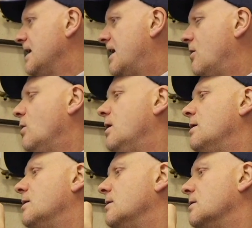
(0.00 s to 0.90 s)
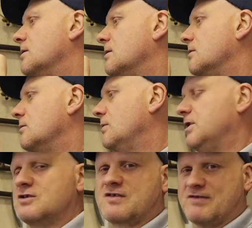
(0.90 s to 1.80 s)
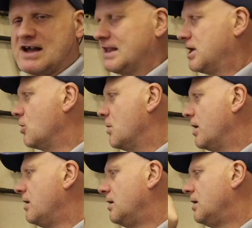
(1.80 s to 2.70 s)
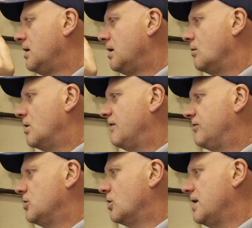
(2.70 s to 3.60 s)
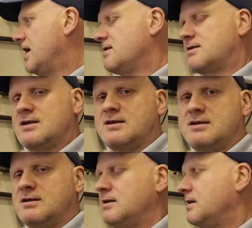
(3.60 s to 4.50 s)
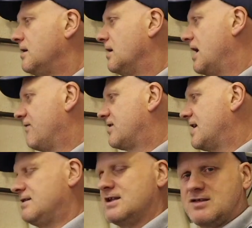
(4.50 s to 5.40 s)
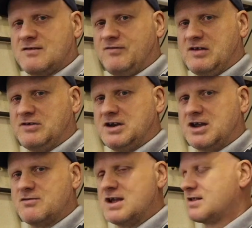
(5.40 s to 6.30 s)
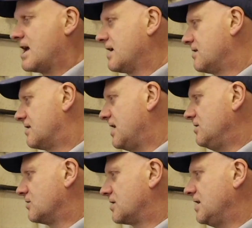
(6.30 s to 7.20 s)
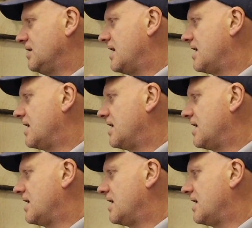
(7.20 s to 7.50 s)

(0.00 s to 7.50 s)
Now, when it does finally come on, what I've done is I've set this to 50 degrees, like I say, and you'll see